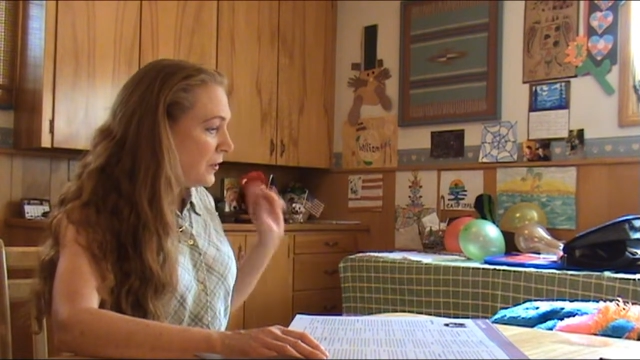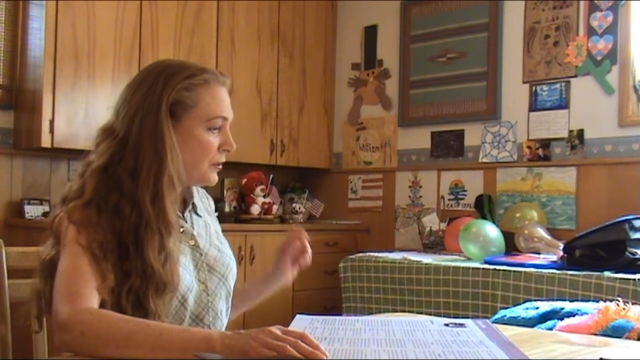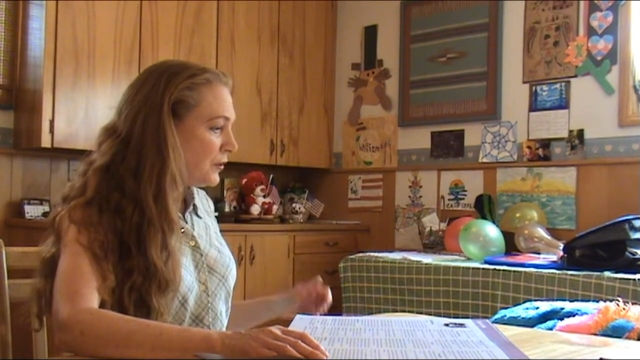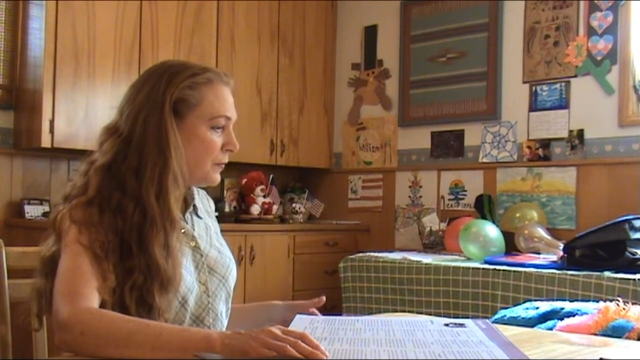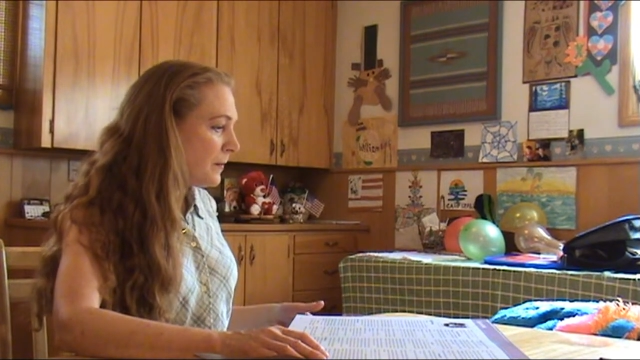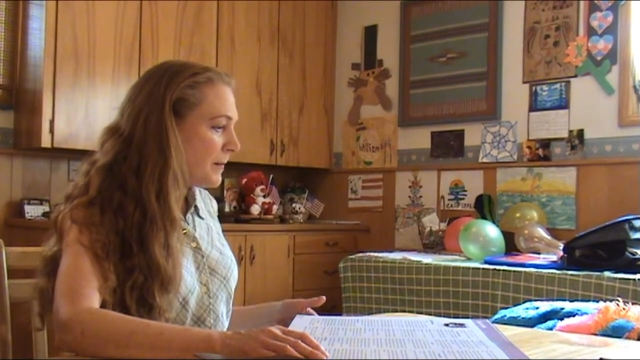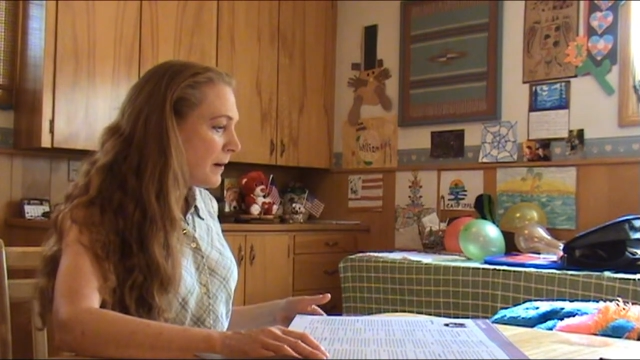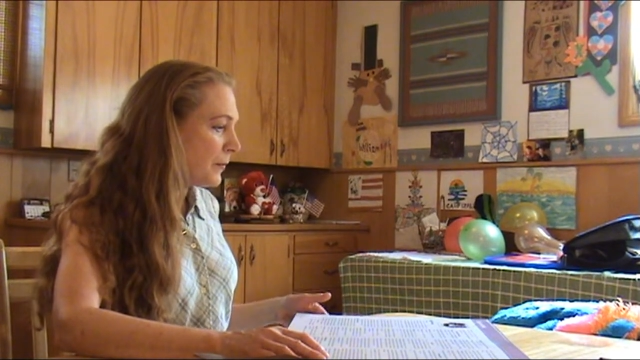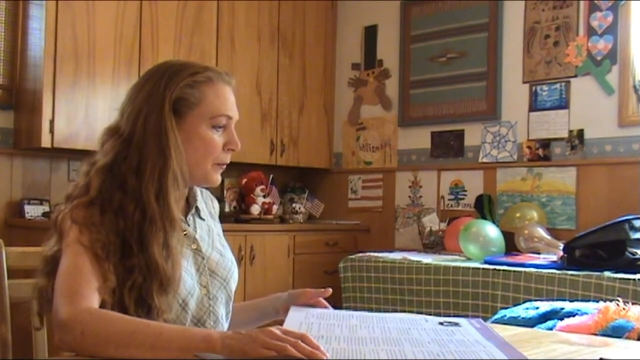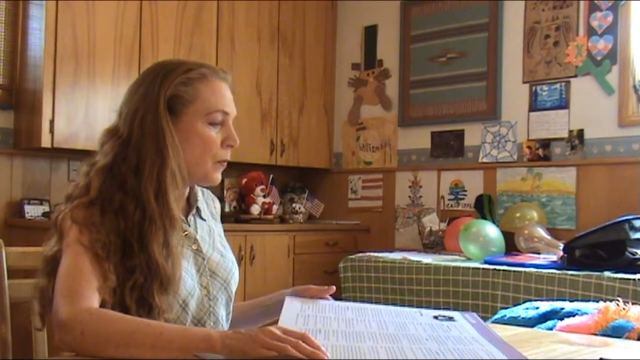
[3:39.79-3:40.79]
Do you
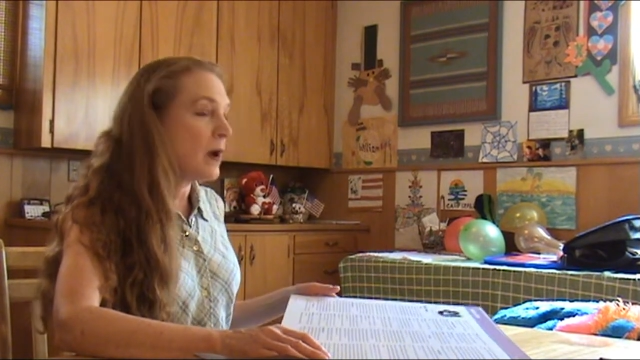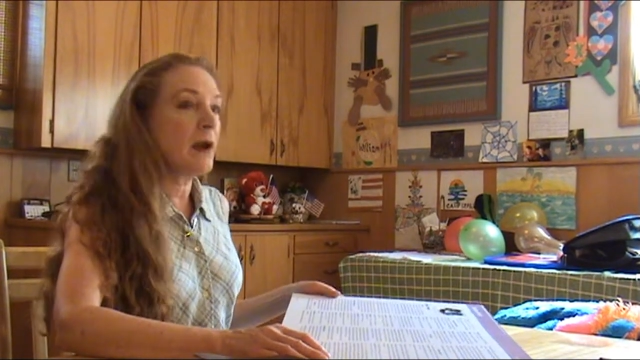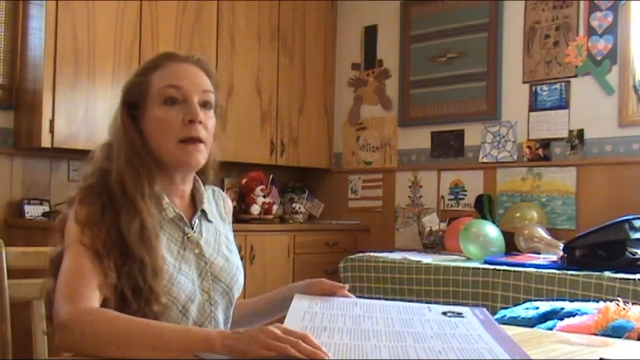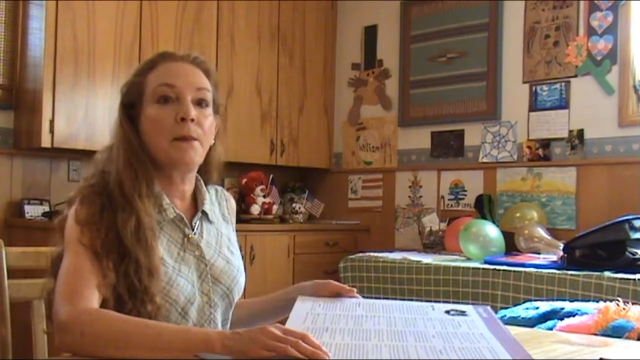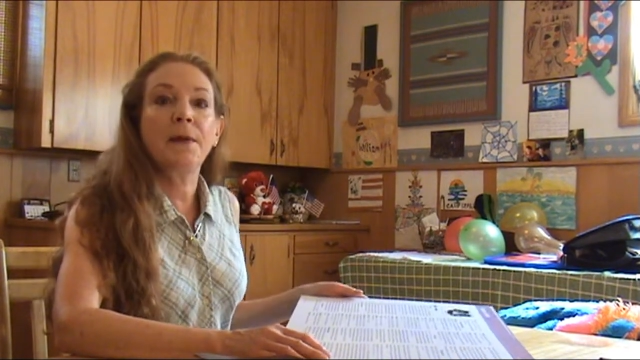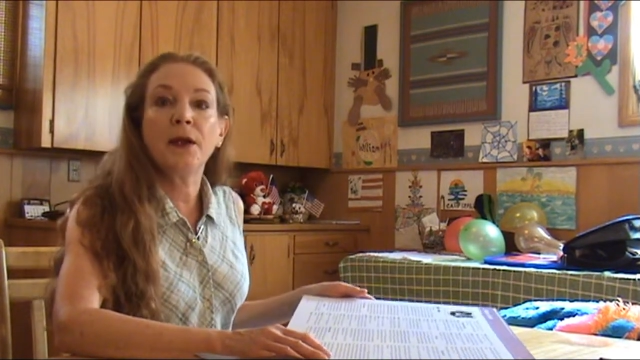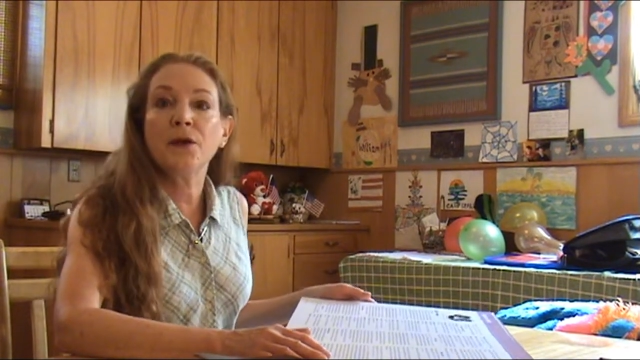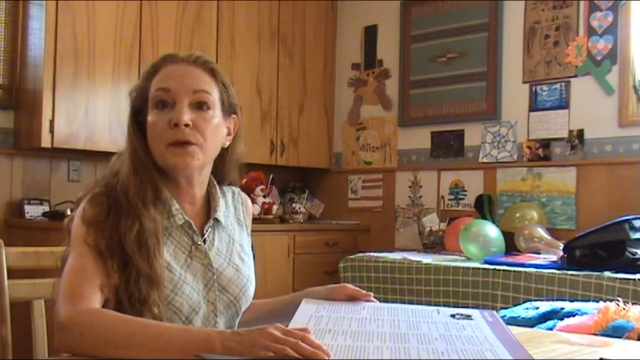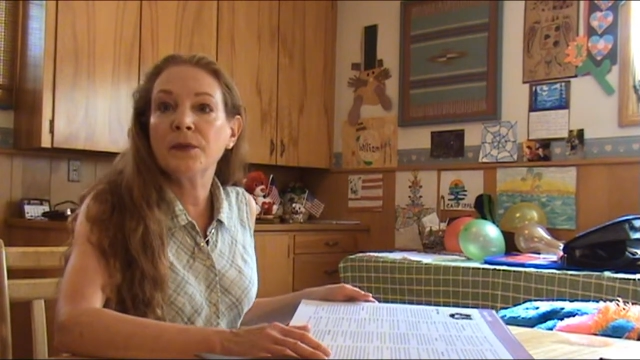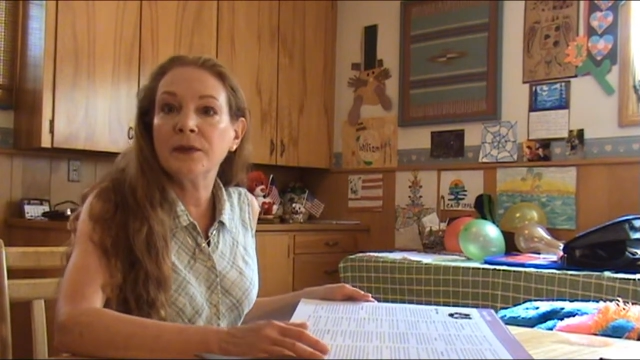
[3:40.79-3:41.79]
remember what a
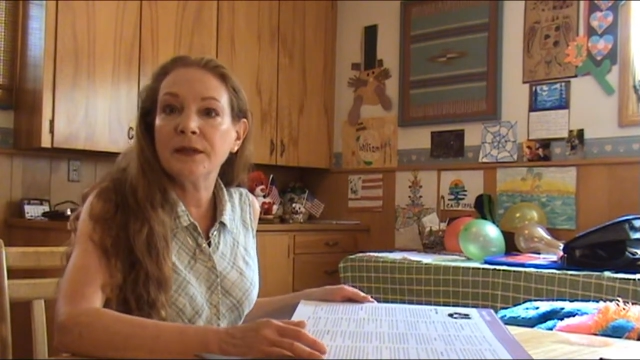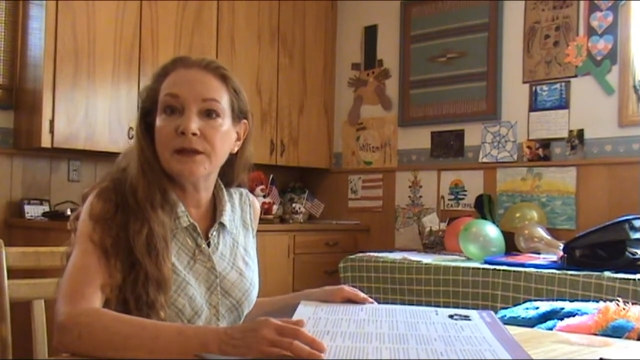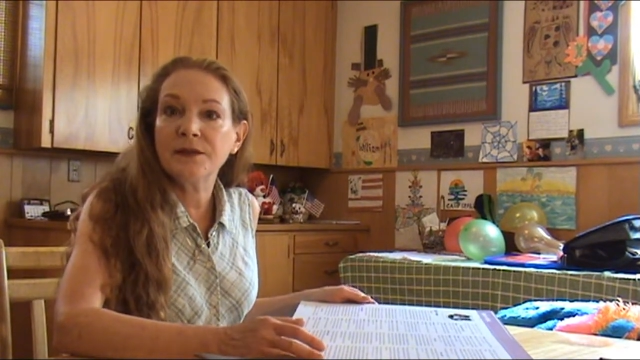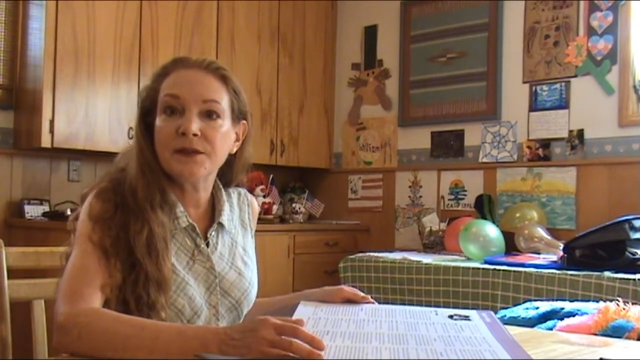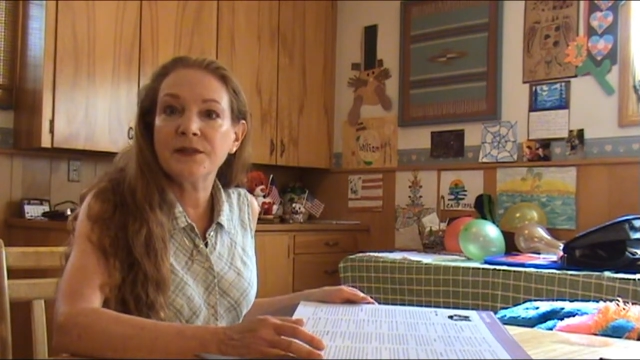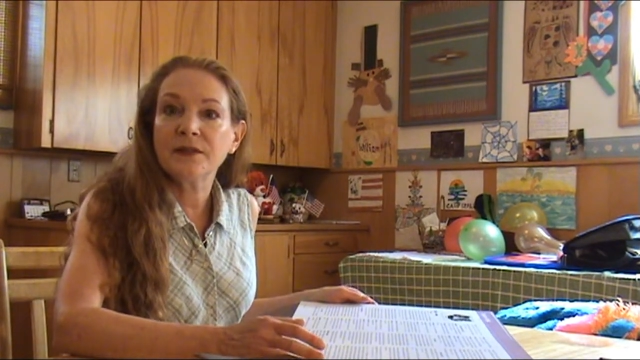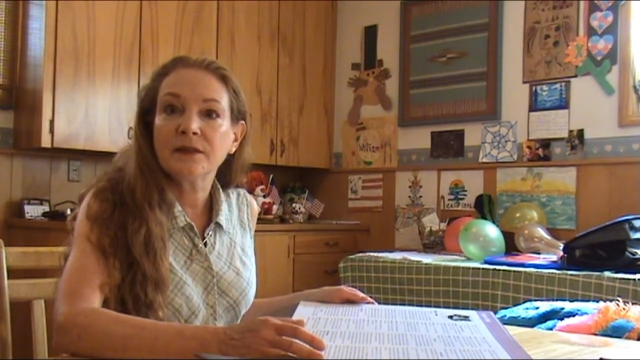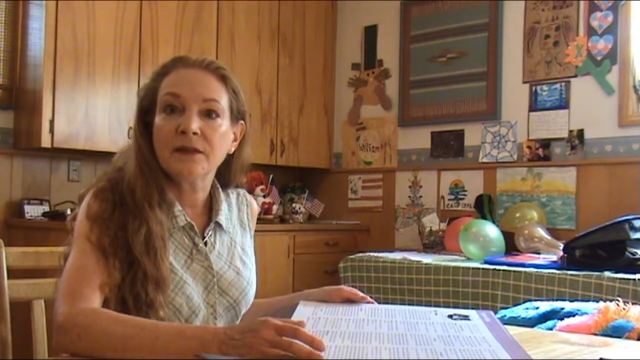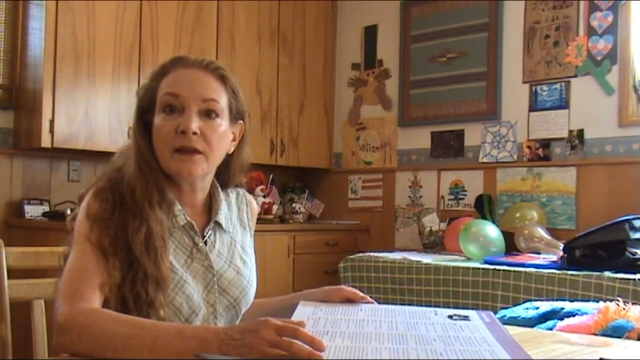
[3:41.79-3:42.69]
parable is?